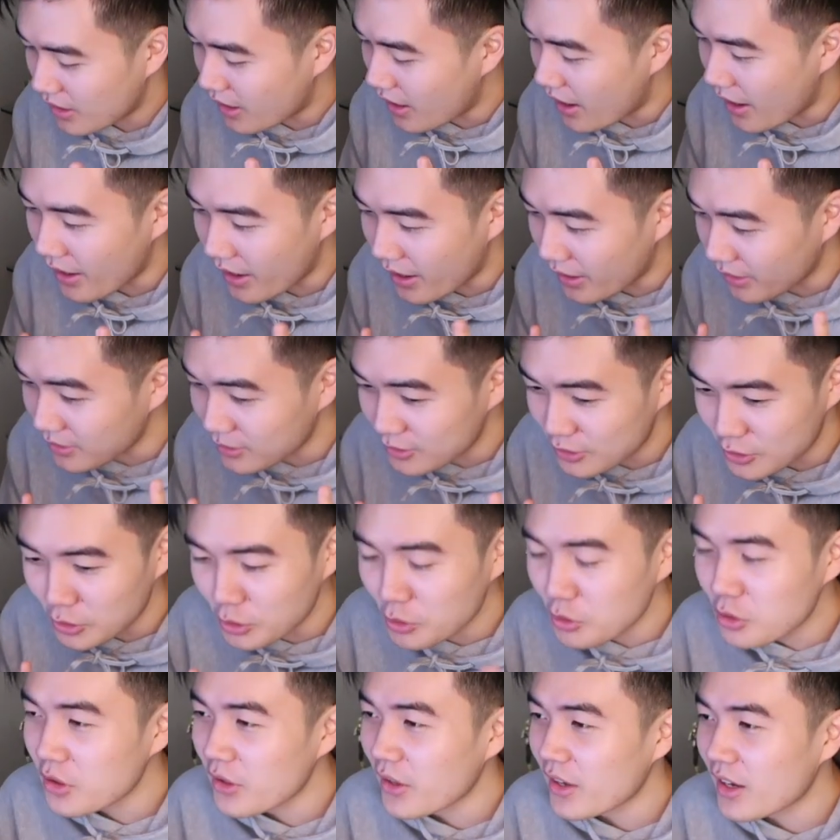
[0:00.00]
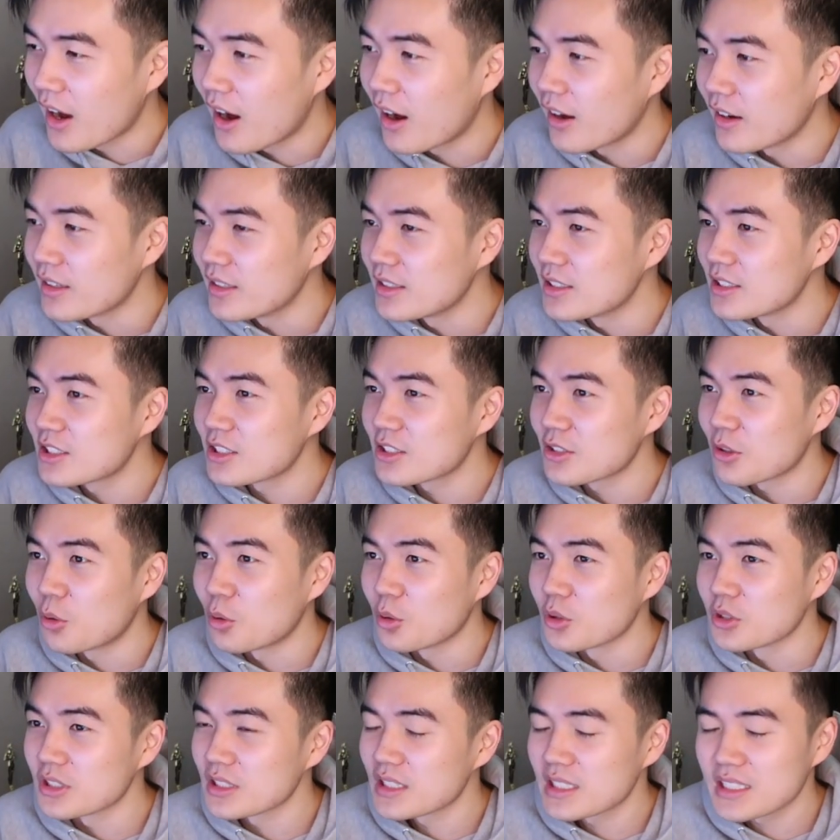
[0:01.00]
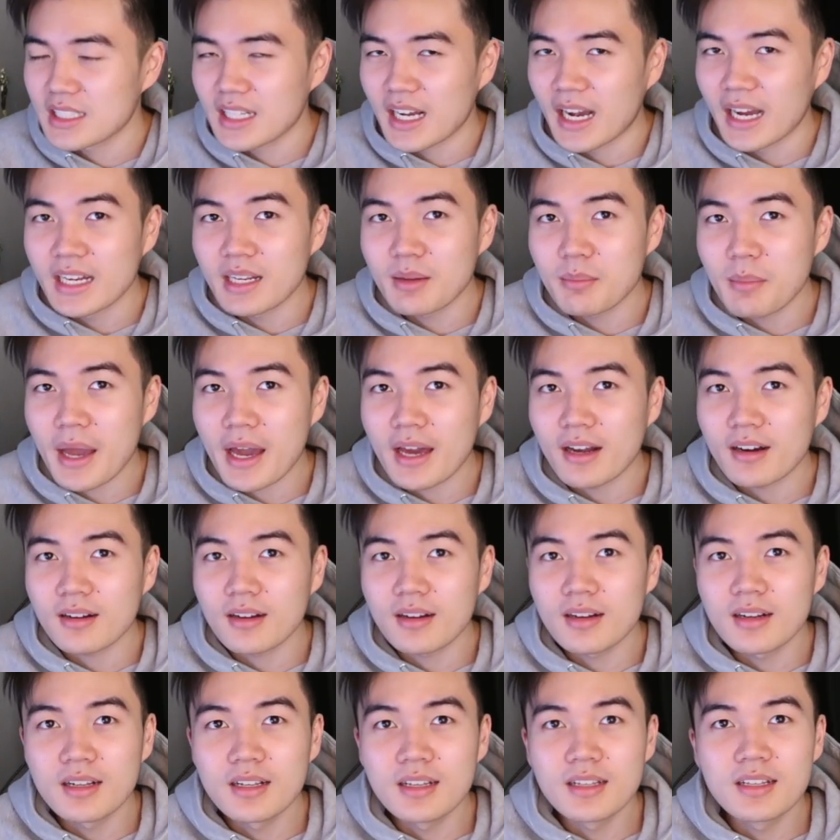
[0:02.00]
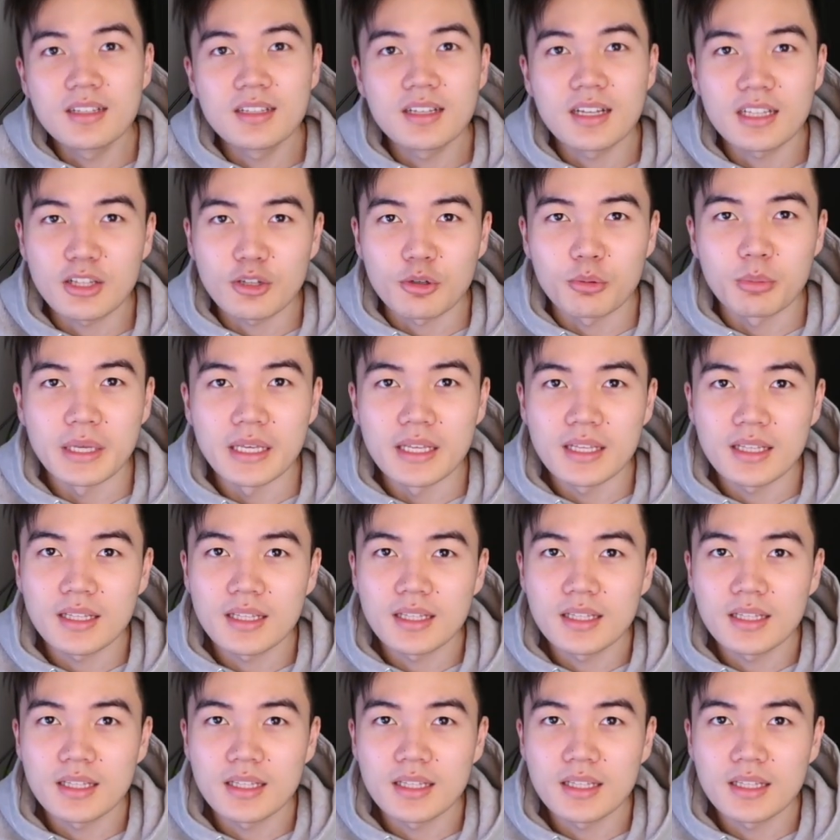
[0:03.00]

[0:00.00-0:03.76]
I do think audience scores kind of matter a little bit,